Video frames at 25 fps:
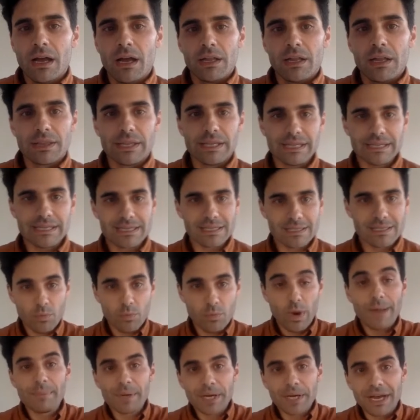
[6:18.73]
This
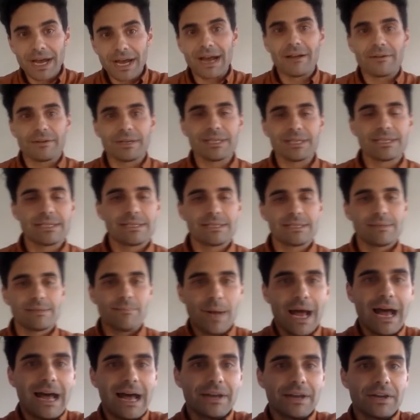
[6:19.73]
webinar is
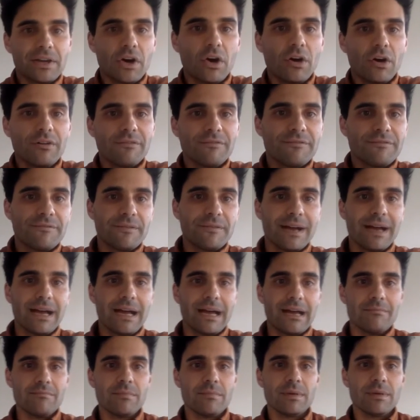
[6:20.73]
part of
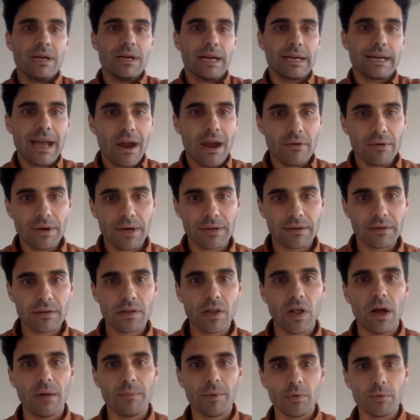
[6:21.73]
a current
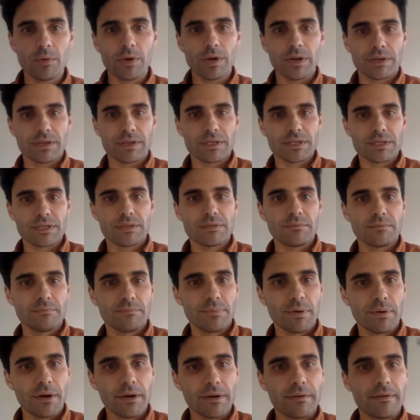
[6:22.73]
ClimateWorks
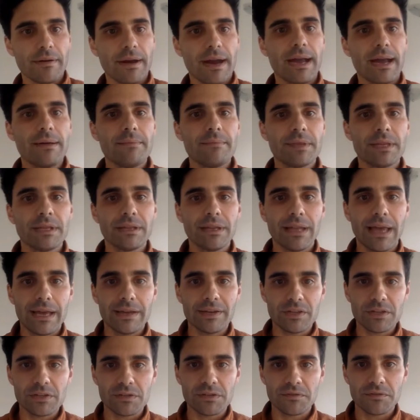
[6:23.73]
program, the
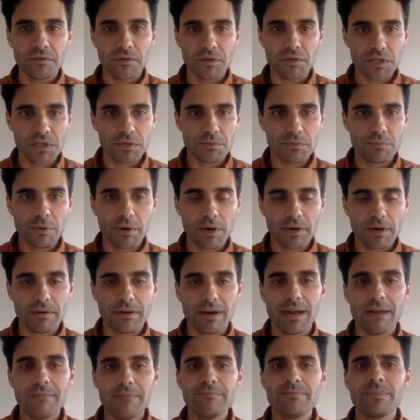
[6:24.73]
Land Use Futures
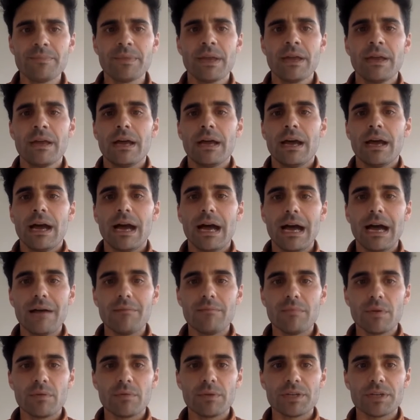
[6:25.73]
program,
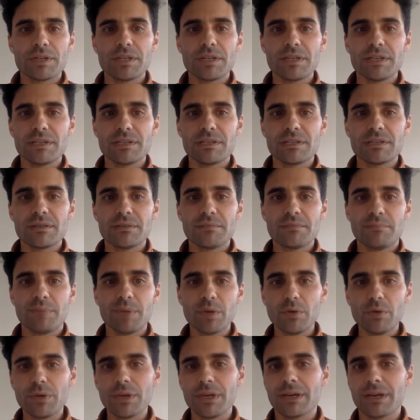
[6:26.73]
which is
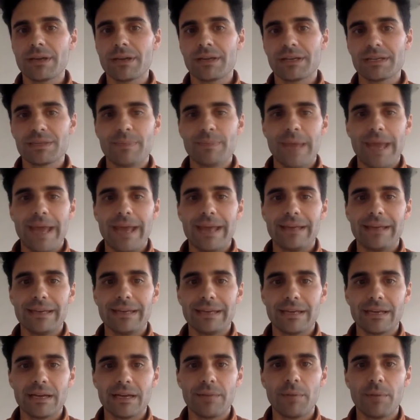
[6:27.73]
building and
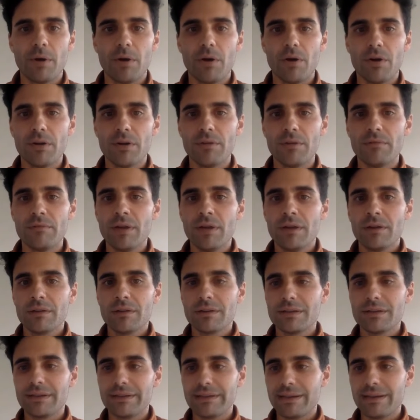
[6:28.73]
expanding upon
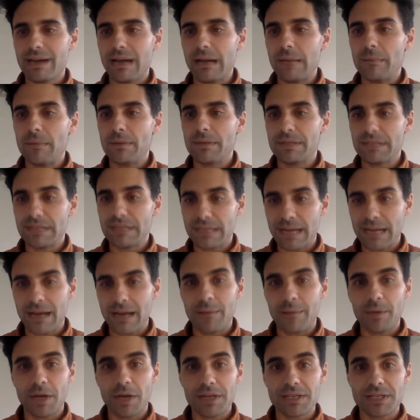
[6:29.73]
the
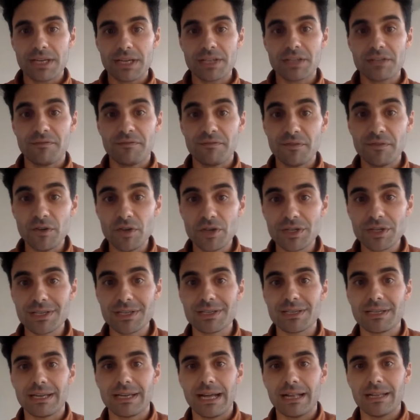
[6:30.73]
decarbonisation
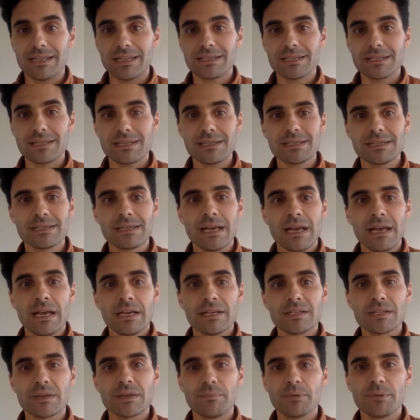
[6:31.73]
futures analysis
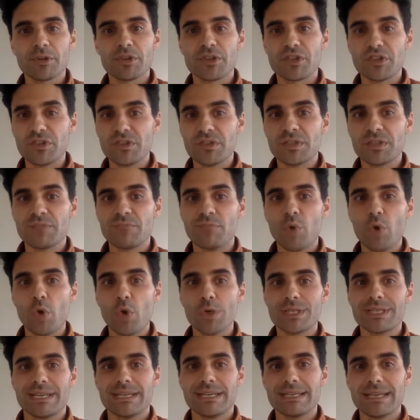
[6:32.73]
to produce
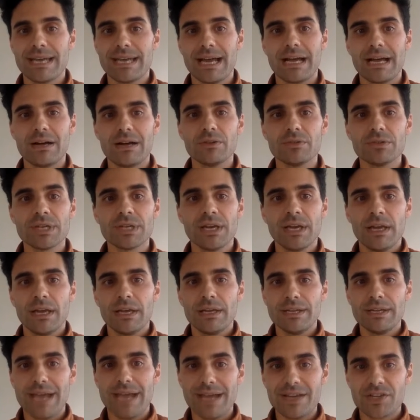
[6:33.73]
more detailed
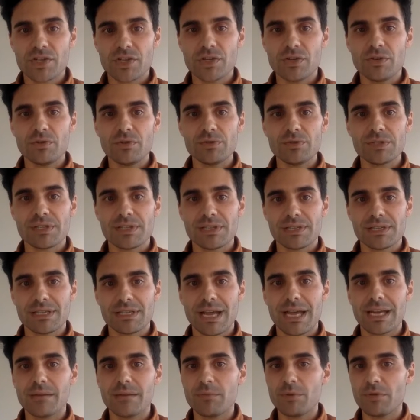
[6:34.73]
national
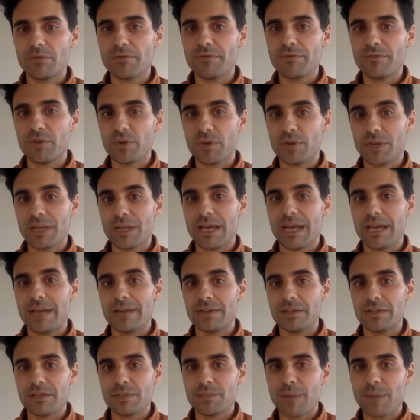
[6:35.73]
sustainable food and land
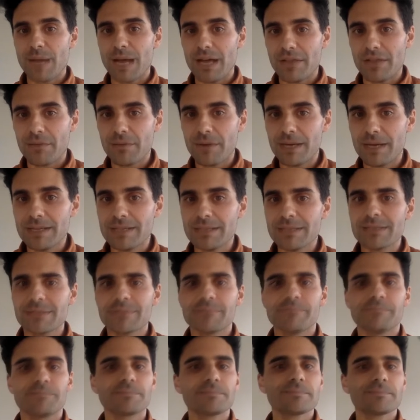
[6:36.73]
use
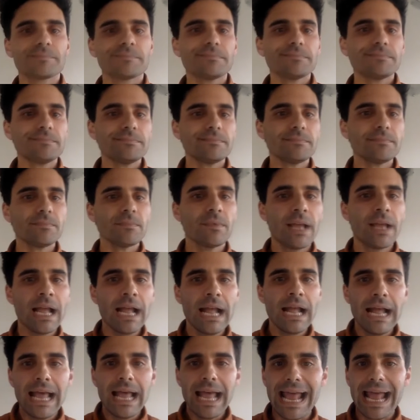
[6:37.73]
pathways.
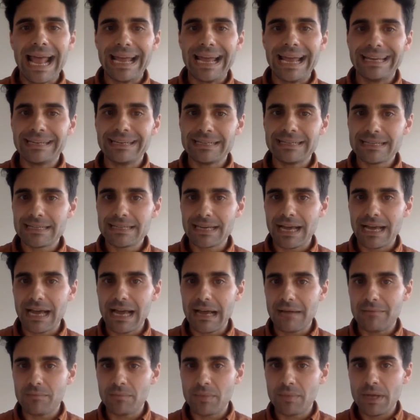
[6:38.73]
And
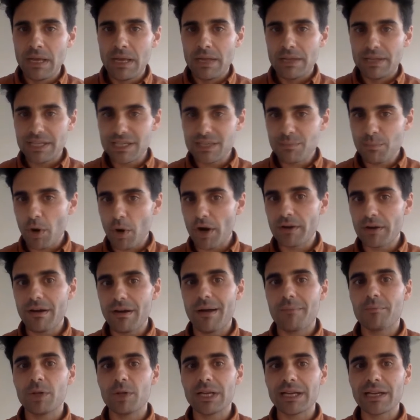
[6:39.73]
this
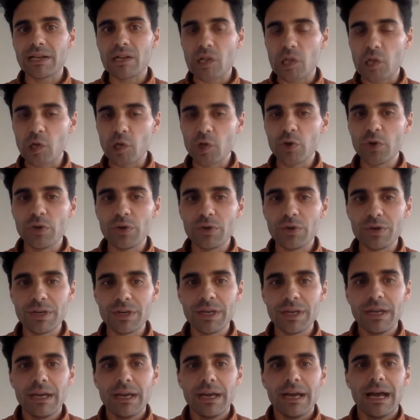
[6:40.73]
program will include,
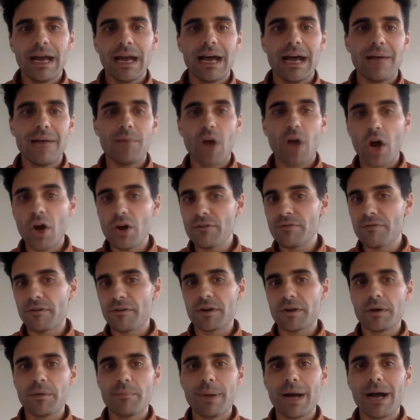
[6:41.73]
over
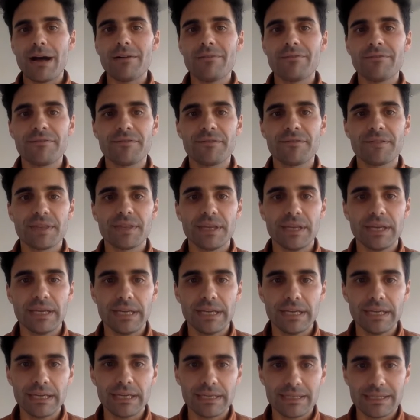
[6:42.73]
and above
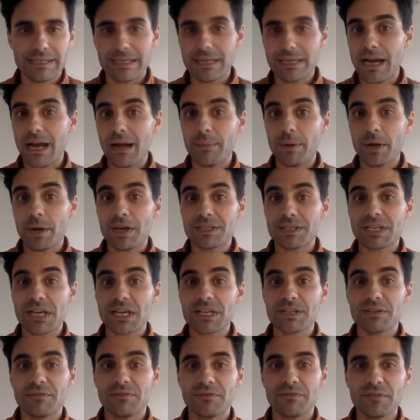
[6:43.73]
the
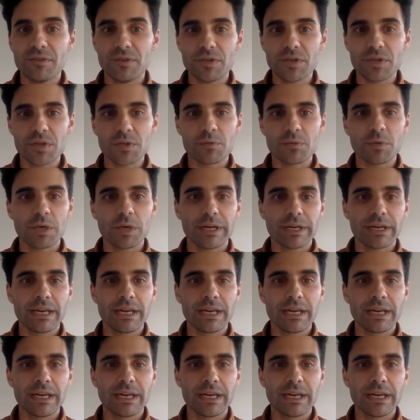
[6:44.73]
decarbonisation futures work,